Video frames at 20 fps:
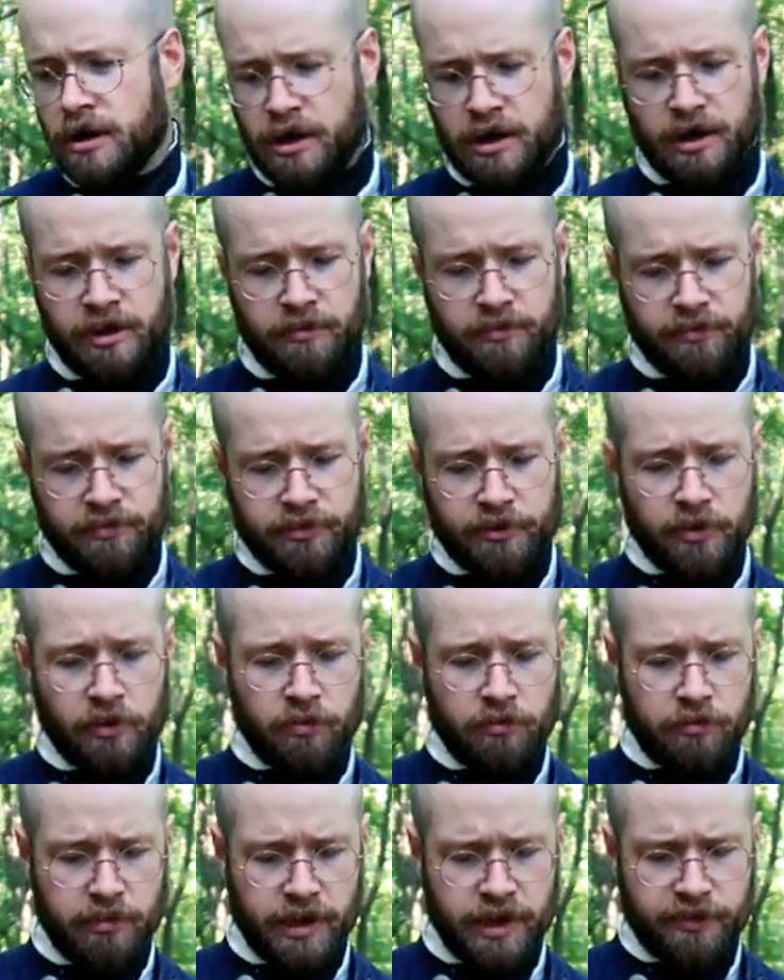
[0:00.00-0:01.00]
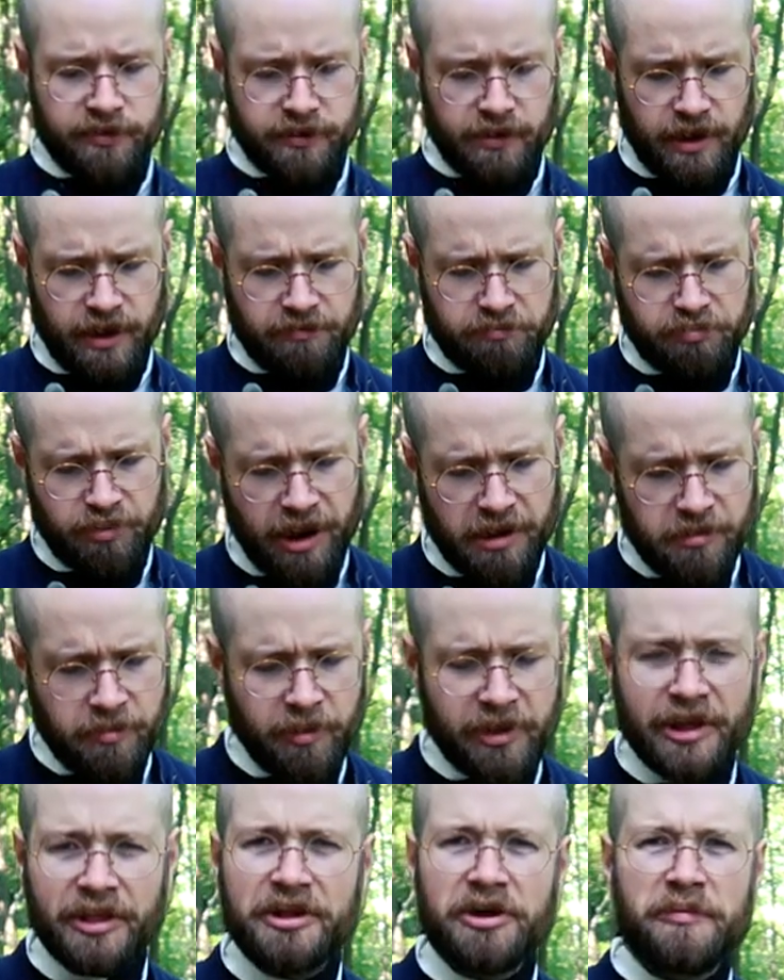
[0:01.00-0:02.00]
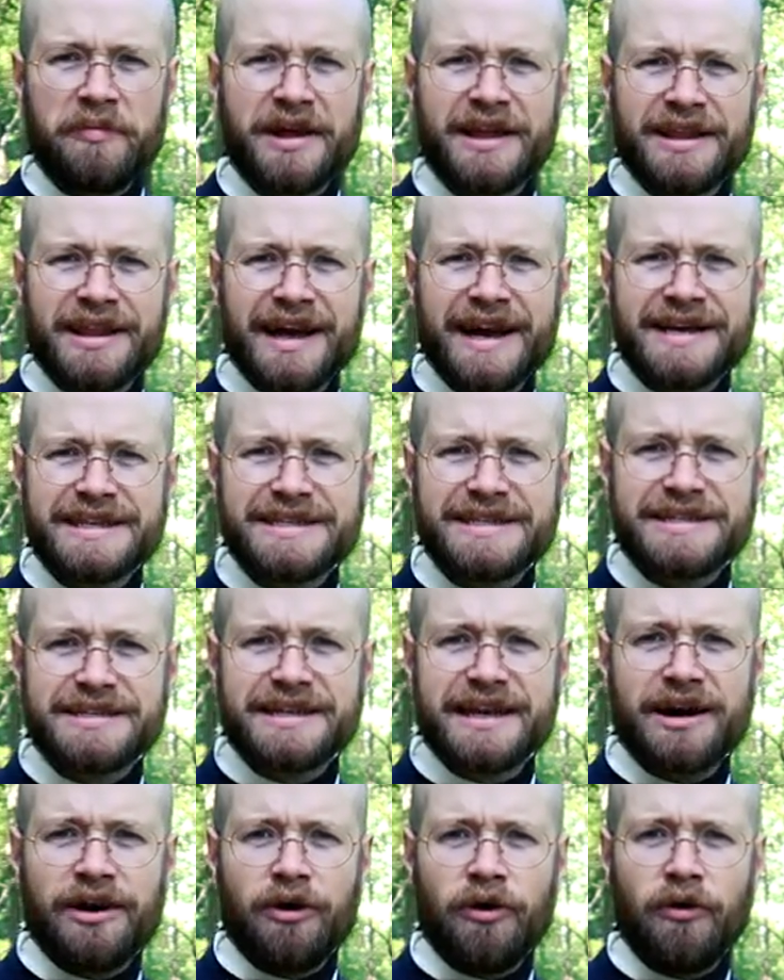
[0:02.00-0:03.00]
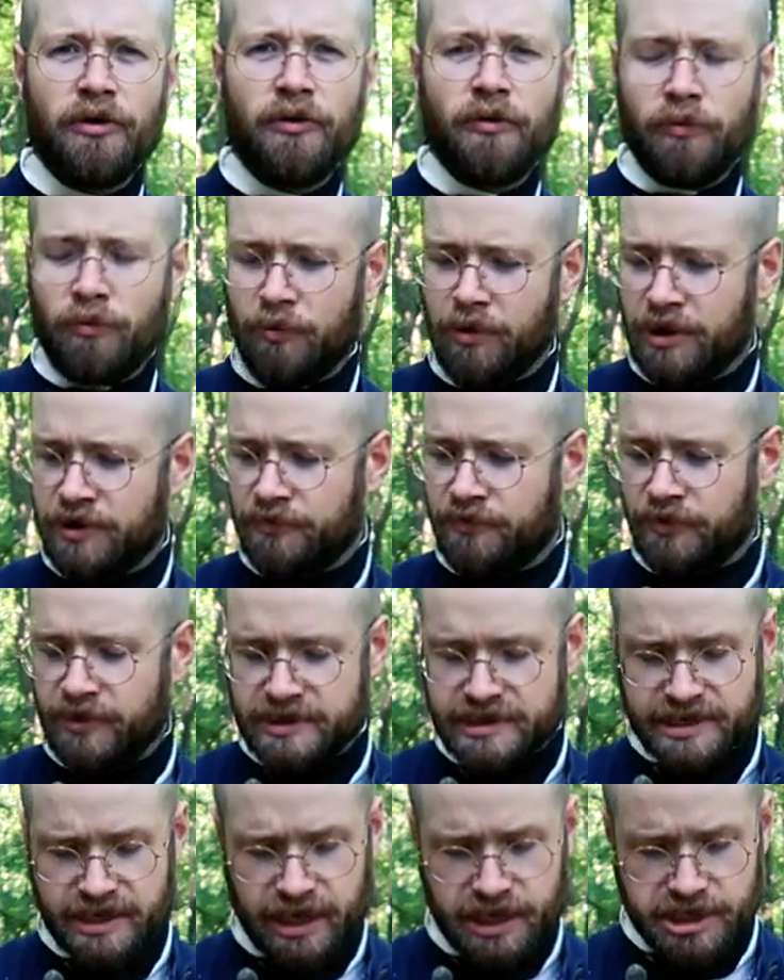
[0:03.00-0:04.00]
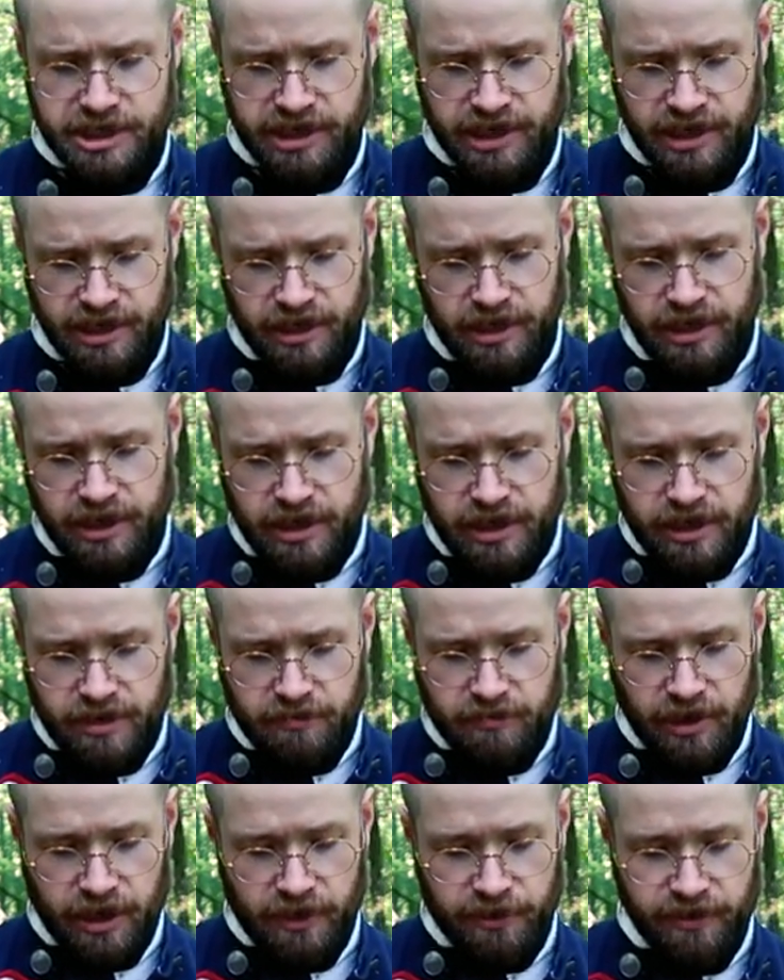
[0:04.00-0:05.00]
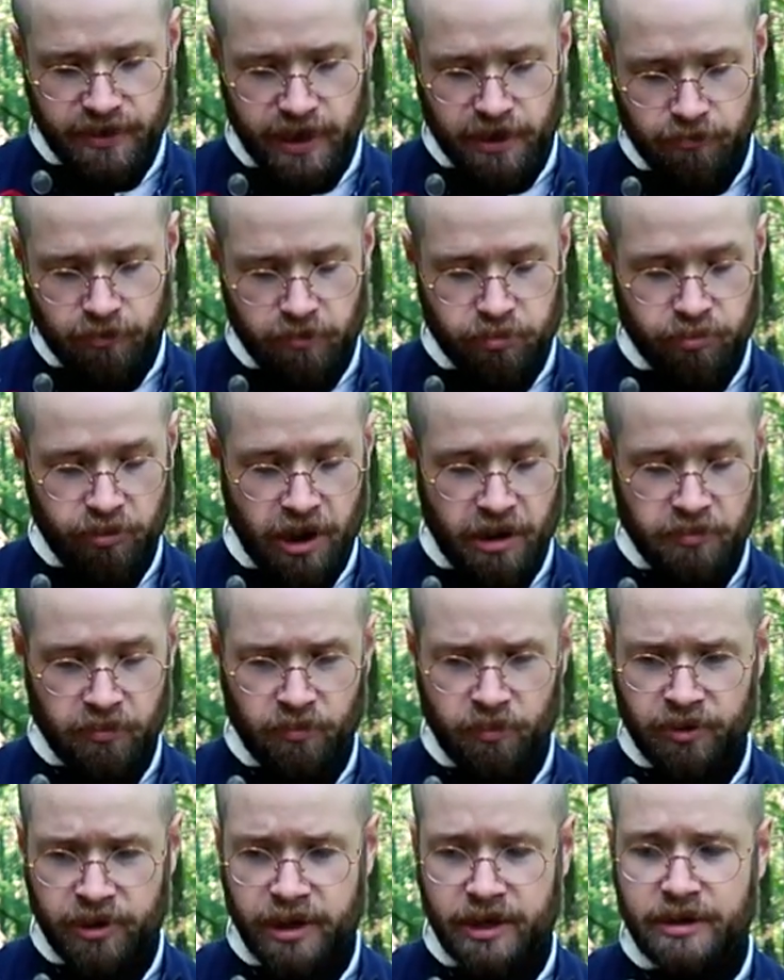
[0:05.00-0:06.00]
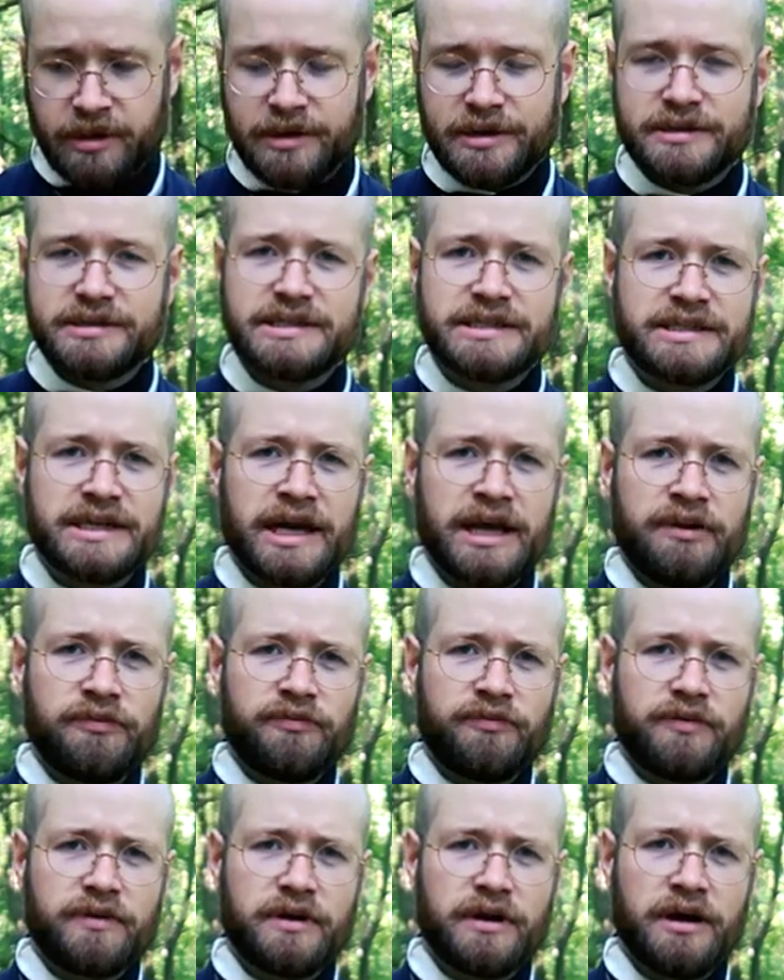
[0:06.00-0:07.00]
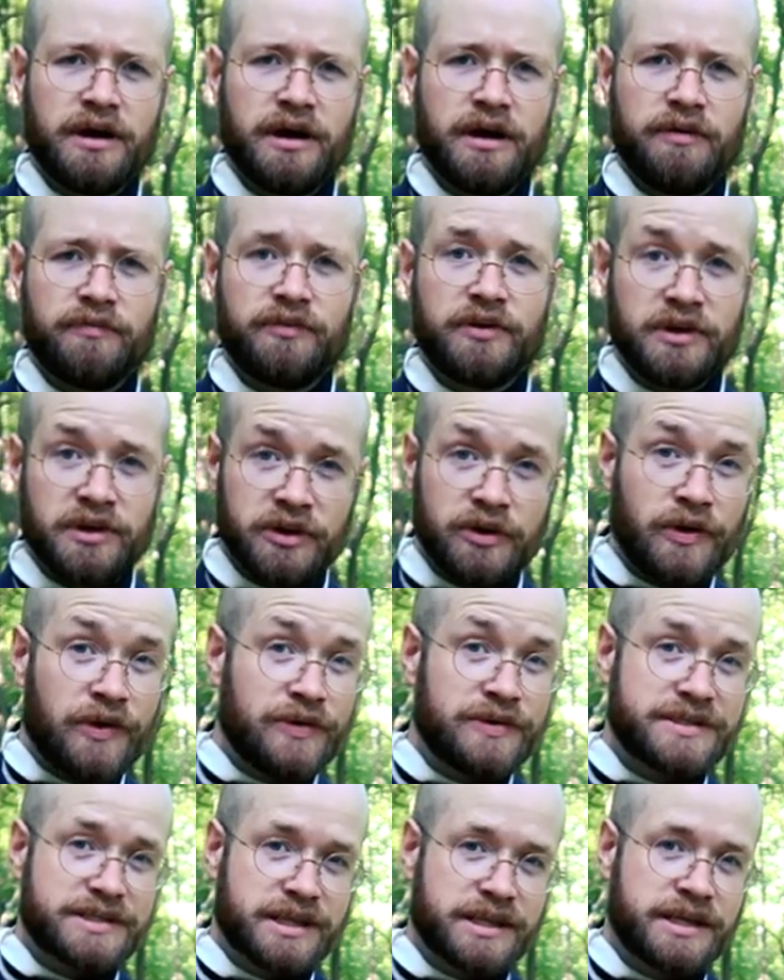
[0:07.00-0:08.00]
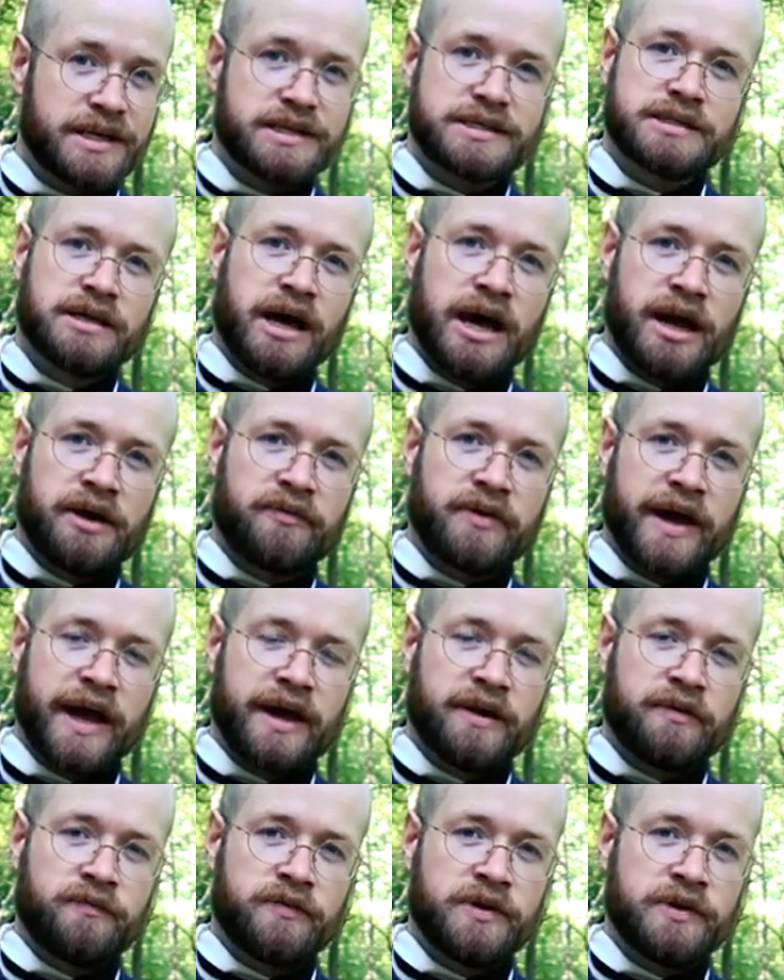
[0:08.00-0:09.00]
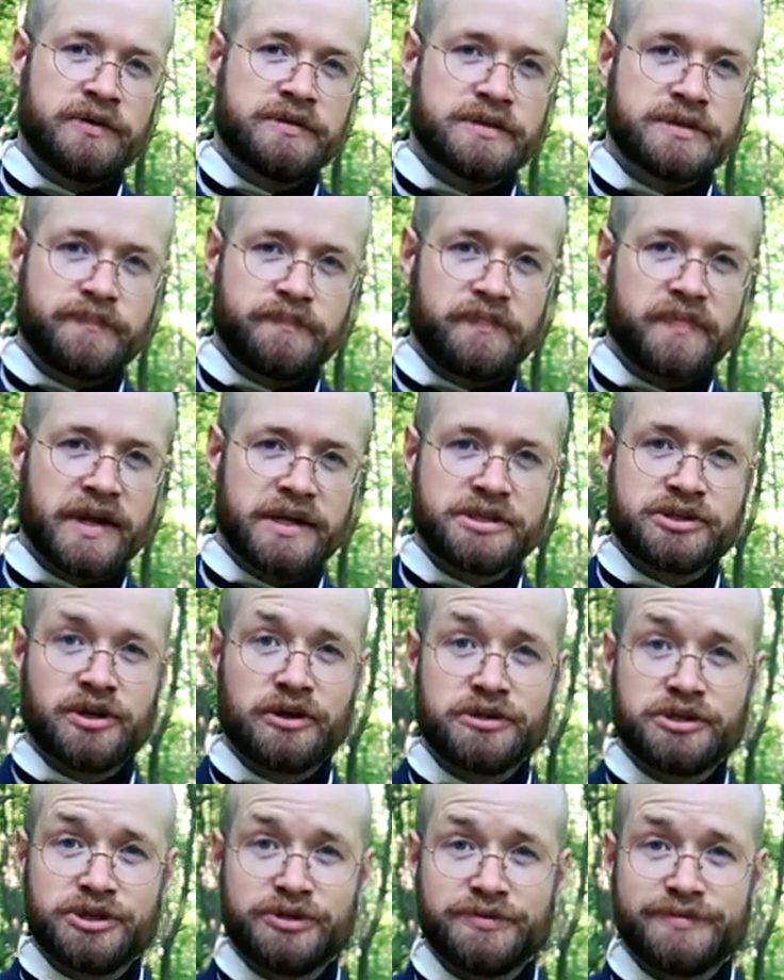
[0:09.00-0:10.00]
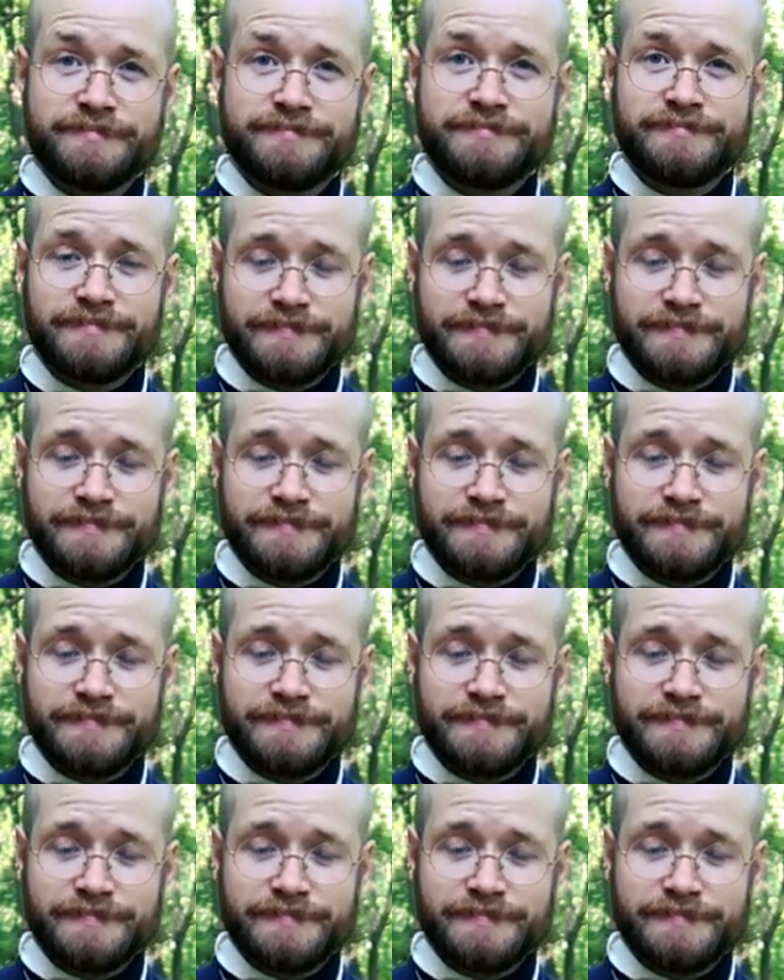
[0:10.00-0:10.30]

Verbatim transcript: Um, so it's uh, probably a little bit less than a whole one foot section there, but I think we're probably safe uh, to use this lot of cannon fuse and start shooting.